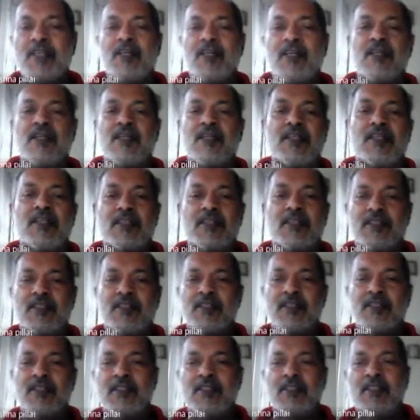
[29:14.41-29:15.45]

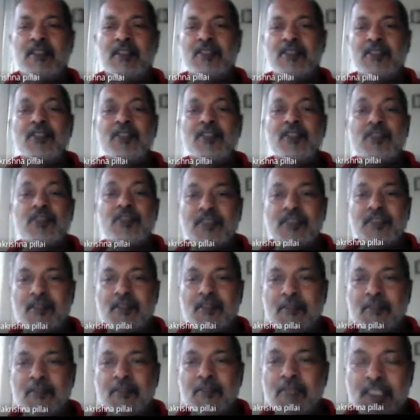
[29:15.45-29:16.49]

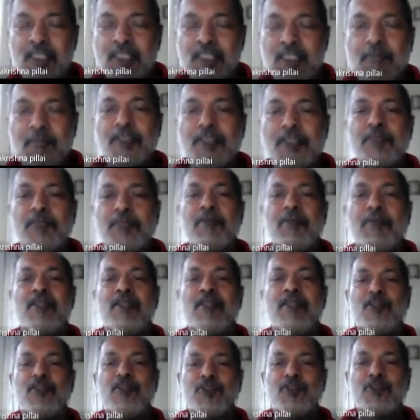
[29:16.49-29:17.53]
The basic principle
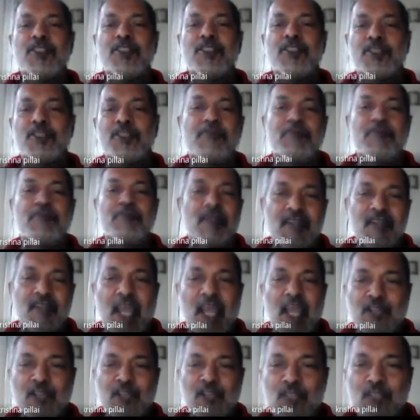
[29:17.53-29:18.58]
used is simple.
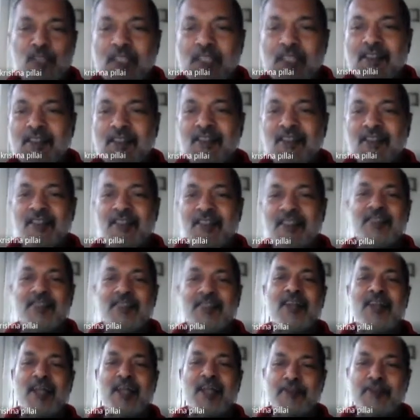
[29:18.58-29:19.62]
Actually,
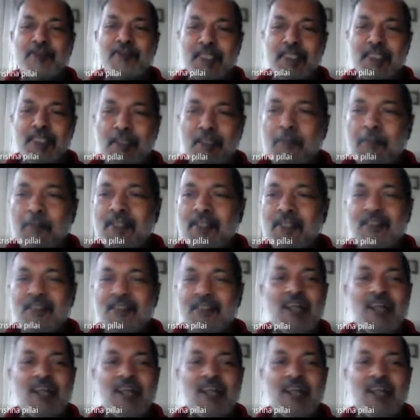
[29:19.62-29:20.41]
the atomic number